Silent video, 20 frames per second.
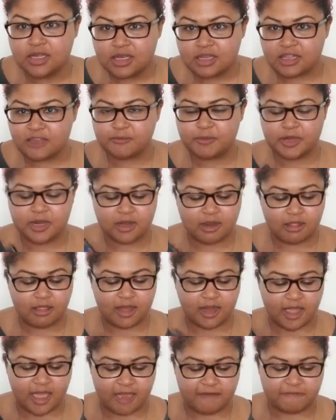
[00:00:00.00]
They put in a
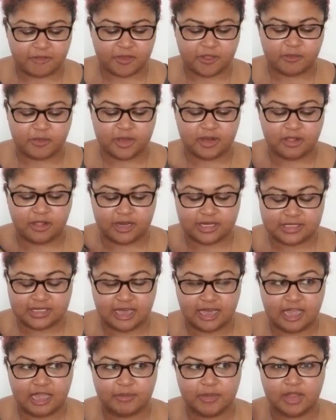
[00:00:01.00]
lot of effort. They put in a lot of
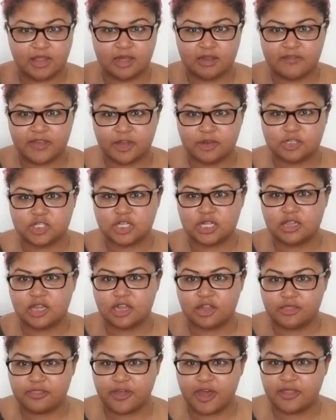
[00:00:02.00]
time, a lot of energy, a lot
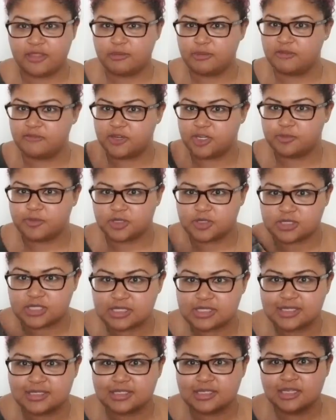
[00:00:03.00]
of thought, and they've been very
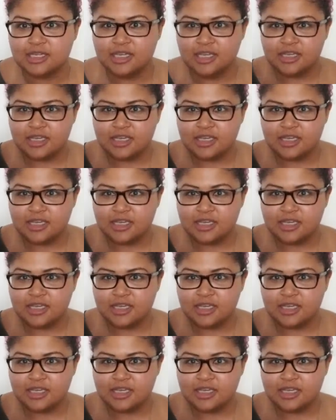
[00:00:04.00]
persistent.